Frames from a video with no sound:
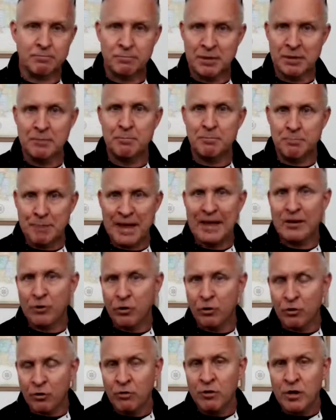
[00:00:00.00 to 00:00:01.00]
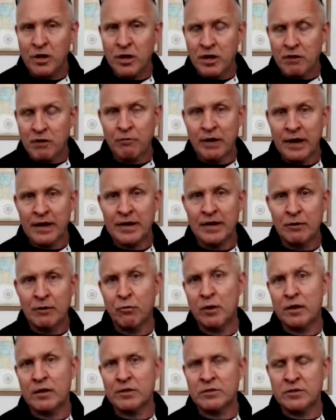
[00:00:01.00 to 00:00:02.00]
be better, right, at
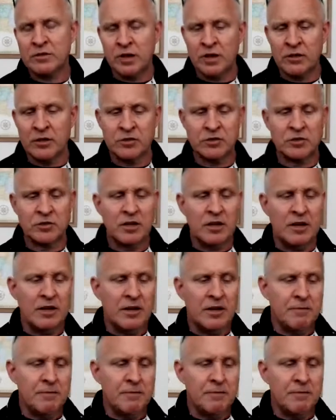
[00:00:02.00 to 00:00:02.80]
what it does,